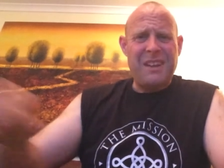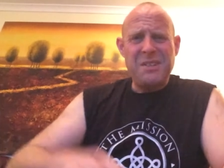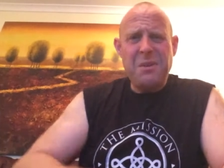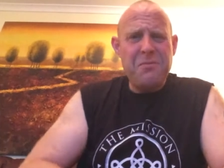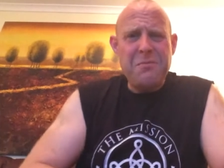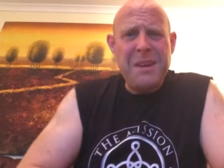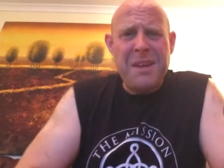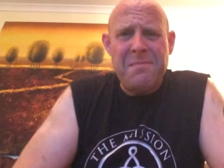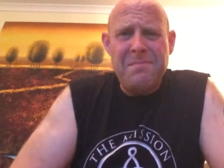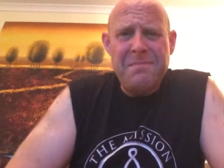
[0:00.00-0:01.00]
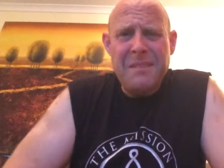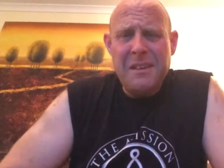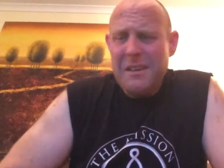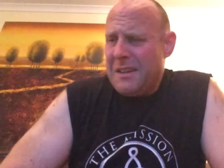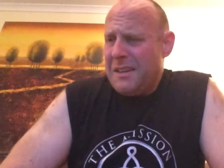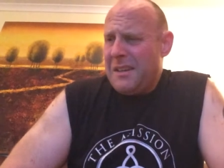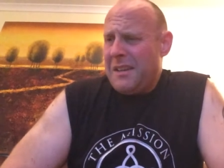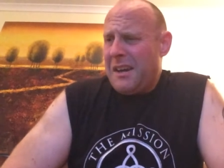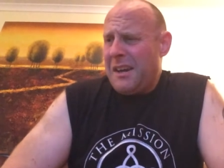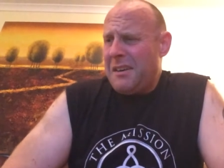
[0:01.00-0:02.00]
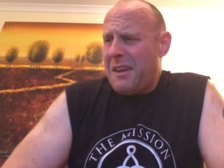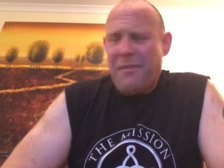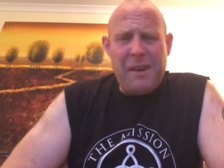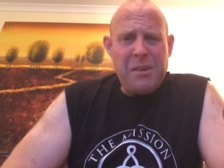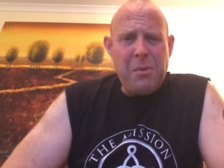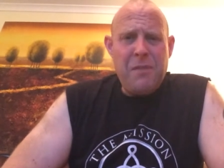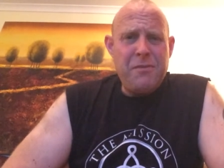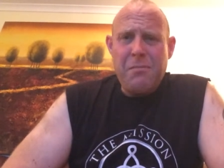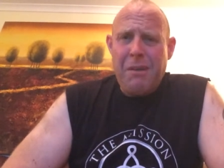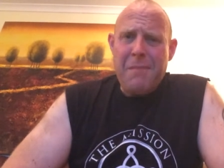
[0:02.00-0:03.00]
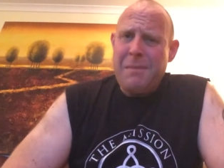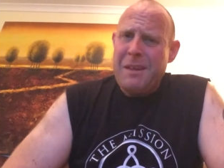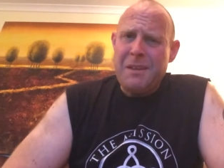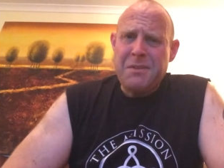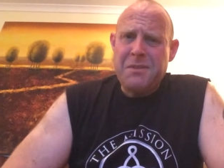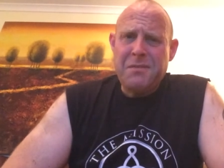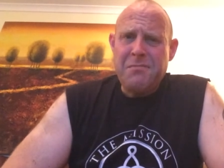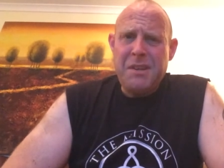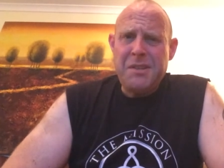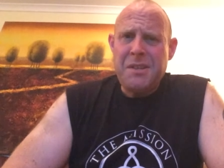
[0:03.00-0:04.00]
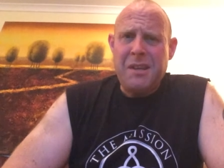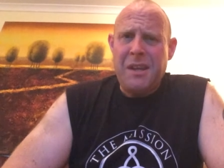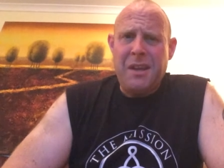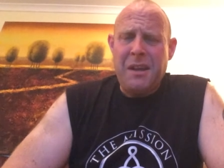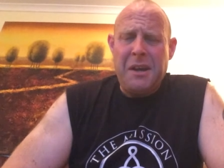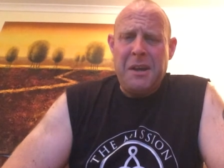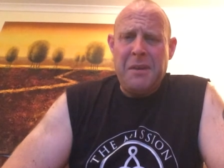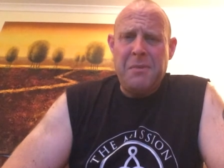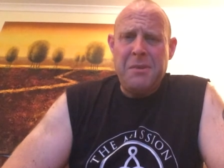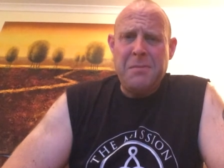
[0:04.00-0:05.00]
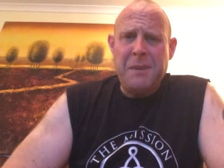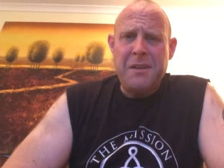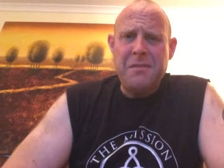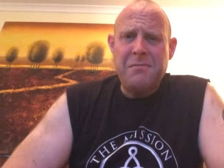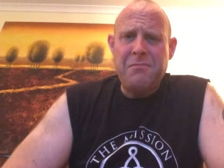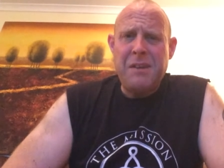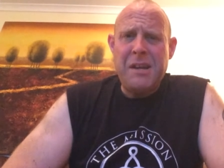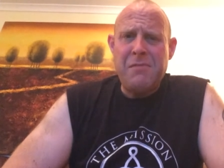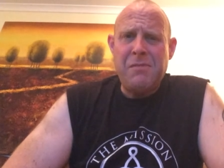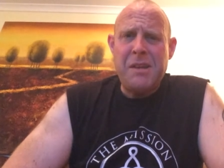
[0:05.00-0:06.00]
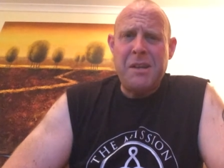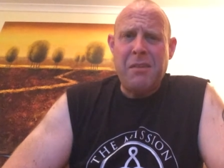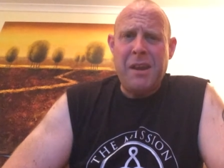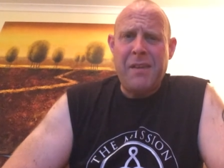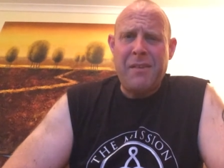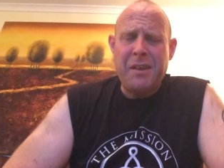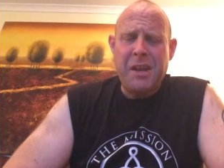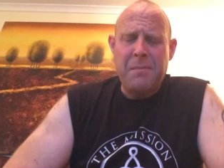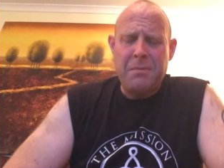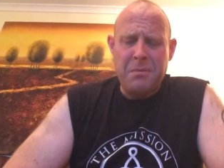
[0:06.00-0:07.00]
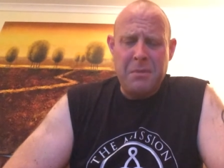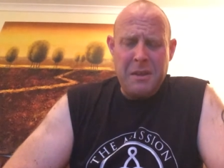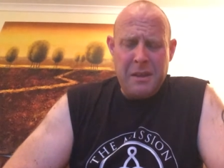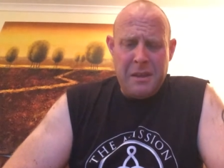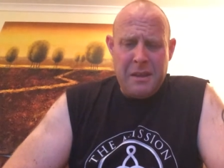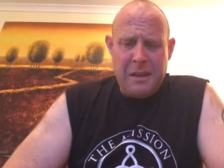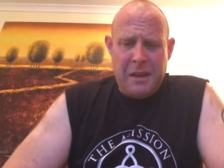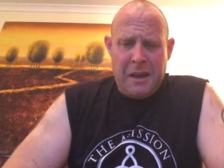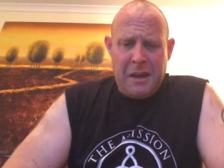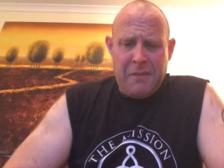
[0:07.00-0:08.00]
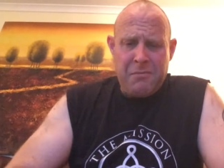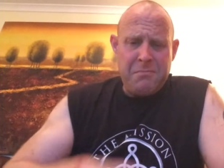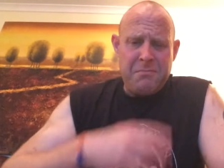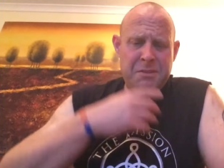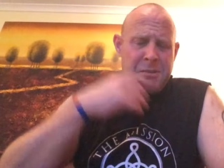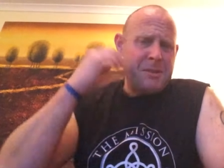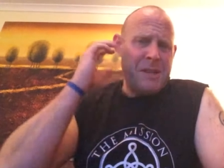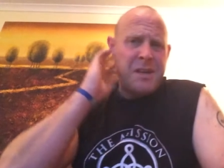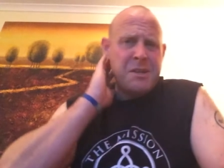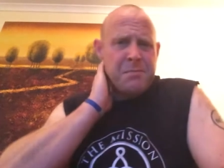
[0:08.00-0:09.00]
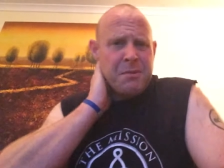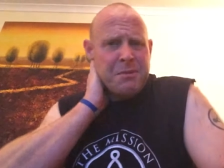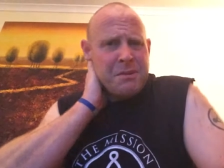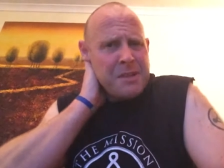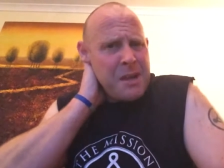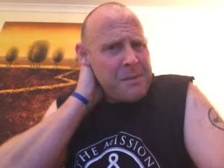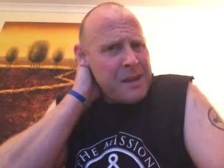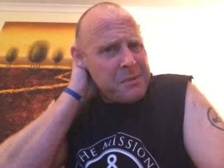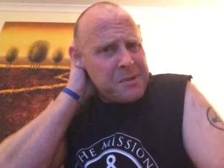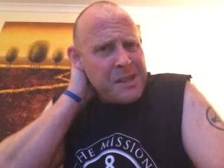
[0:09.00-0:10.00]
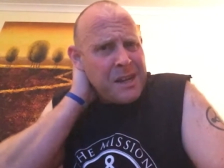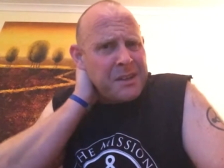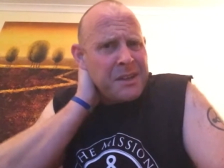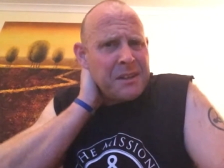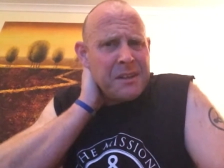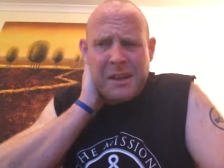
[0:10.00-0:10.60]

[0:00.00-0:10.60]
not for me. I've had quite a few Brett beers recently, which have been really great. I've had a couple from some of the Danish breweries that have been outstanding.